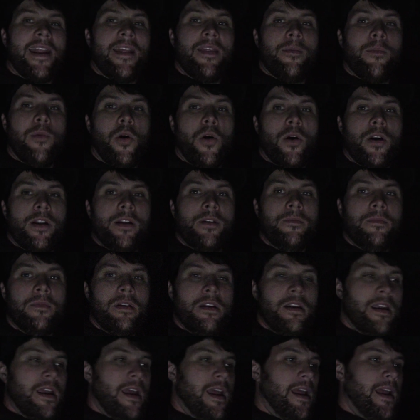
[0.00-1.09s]
it in the morning
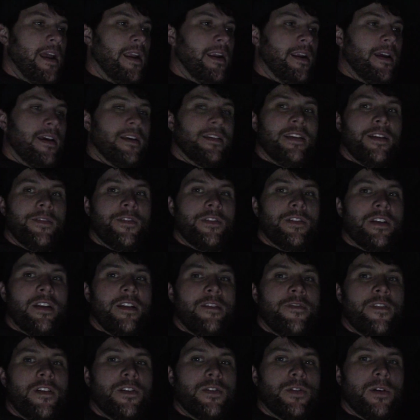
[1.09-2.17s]
and uh, see if there's any
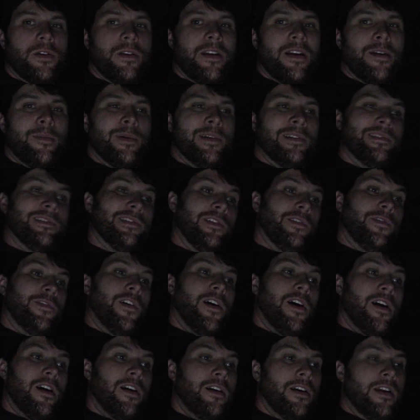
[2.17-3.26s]
fish on there. But so
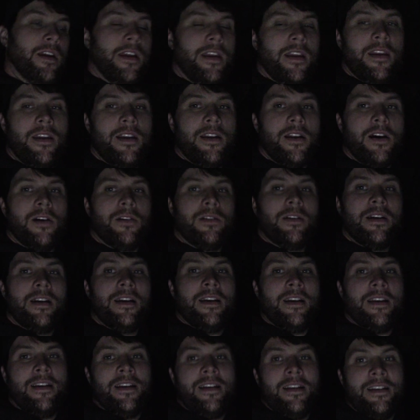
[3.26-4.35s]
far, you know,
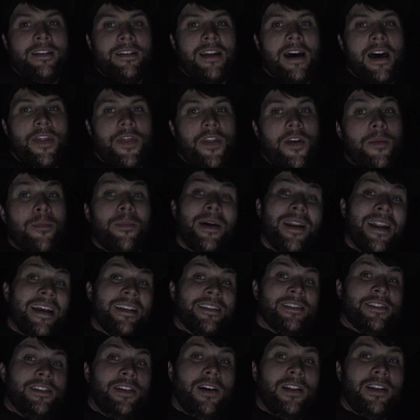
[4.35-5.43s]
nothing, but that's
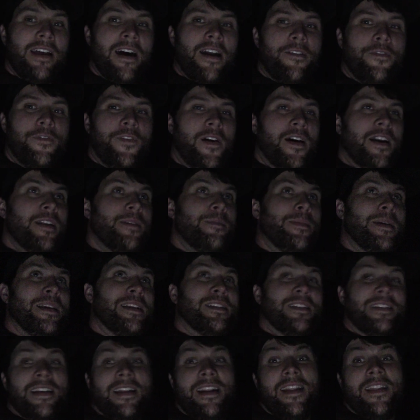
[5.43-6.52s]
still a lot of fun. It beats
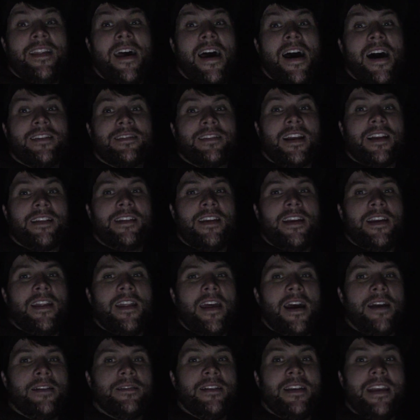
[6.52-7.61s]
sitting in the house, I can tell you
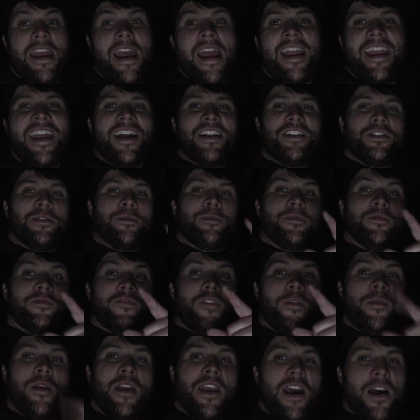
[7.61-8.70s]
that. You can't catch them
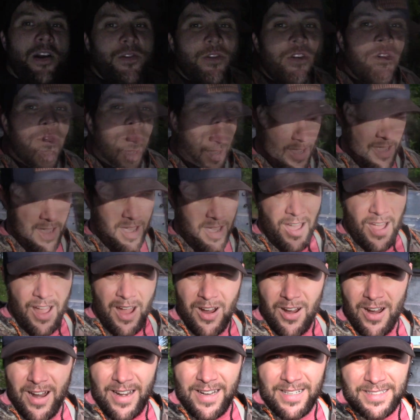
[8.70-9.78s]
from your couch.
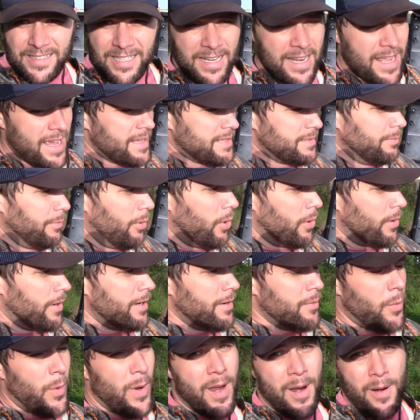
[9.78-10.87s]
All right, it's the next
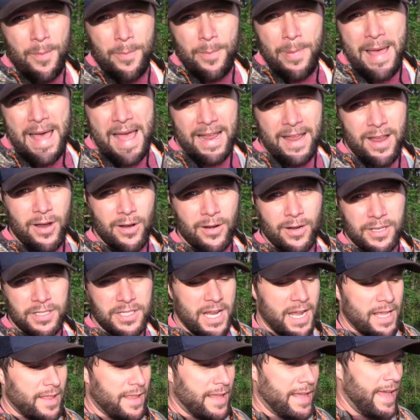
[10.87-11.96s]
morning. We are back here to
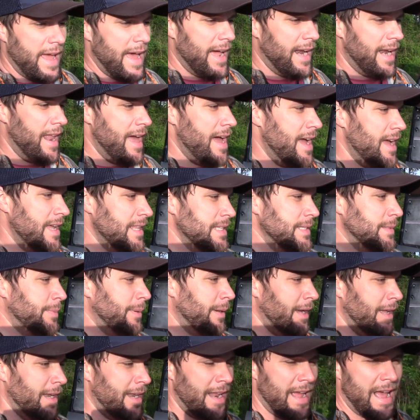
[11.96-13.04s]
check the cat lines,
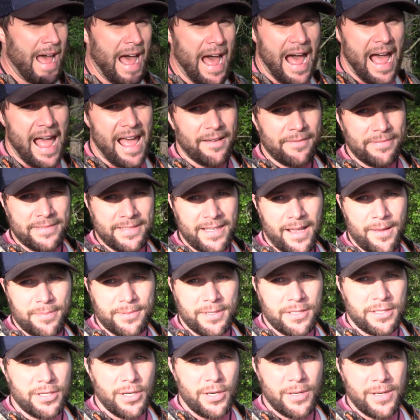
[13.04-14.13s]
but I have
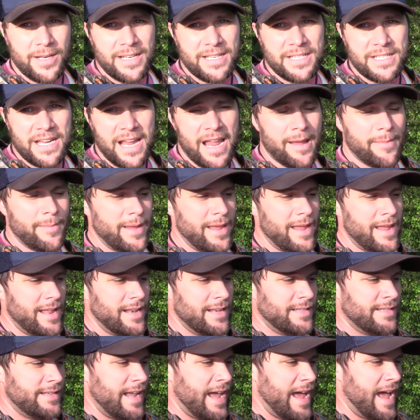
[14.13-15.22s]
substituted Jamie
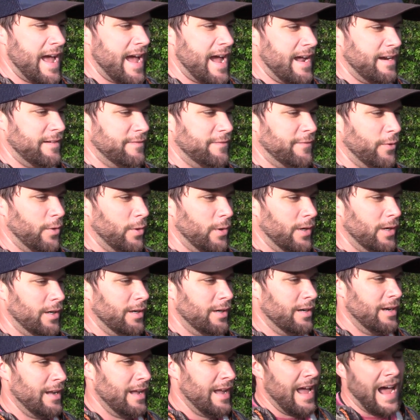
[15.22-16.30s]
and Dad for,
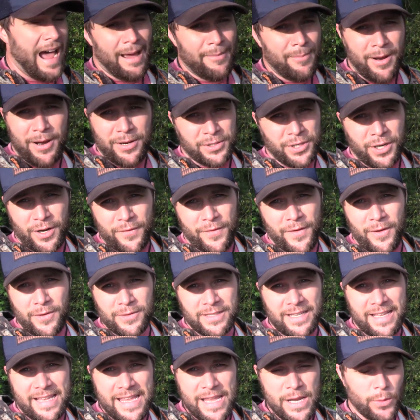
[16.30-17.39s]
I'm not sure if it
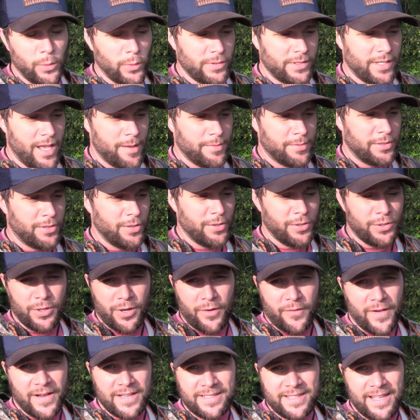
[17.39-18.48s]
was an equal substitution or
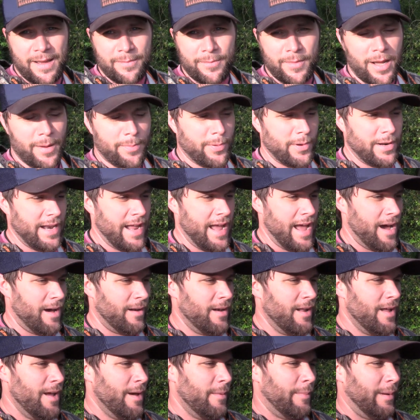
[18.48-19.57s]
if I stepped up or down,
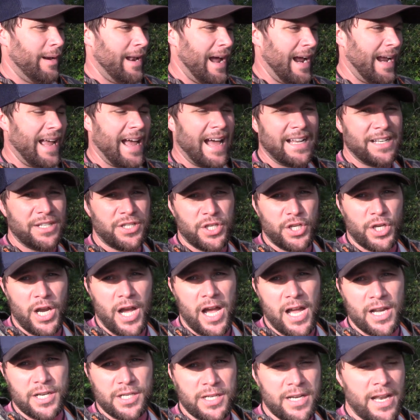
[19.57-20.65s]
but I got
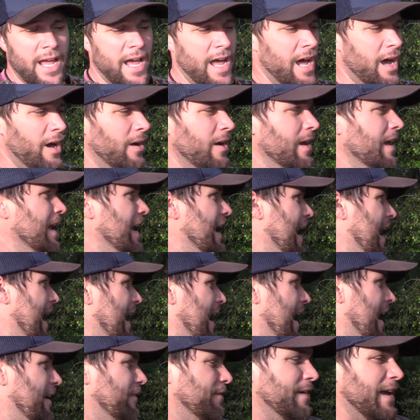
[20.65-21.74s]
Josh now
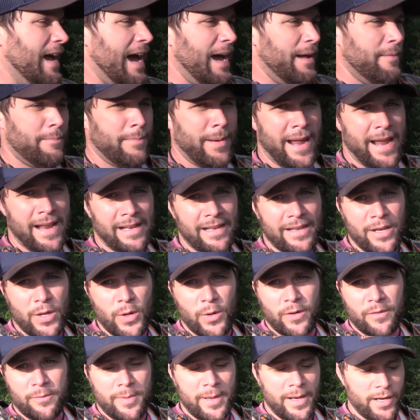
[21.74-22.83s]
and I've got Bailey,
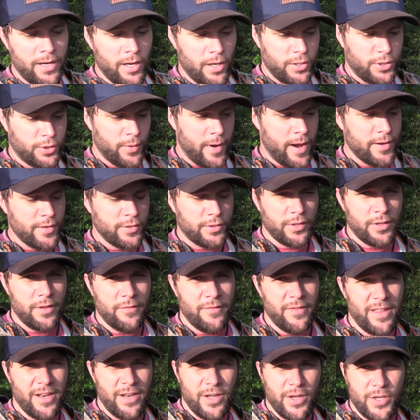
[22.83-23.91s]
who have been no strangers to the
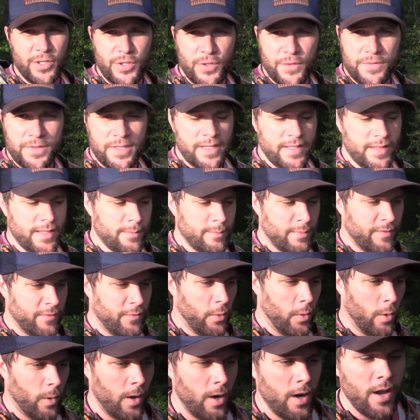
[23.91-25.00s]
videos. You've seen them
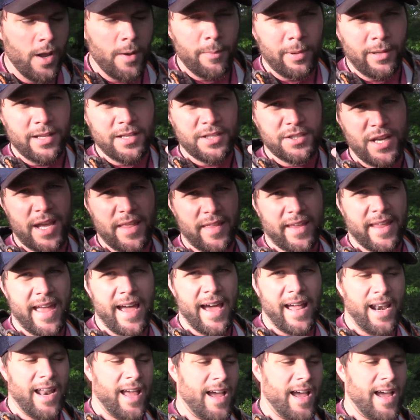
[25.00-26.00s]
before, but let's check the cat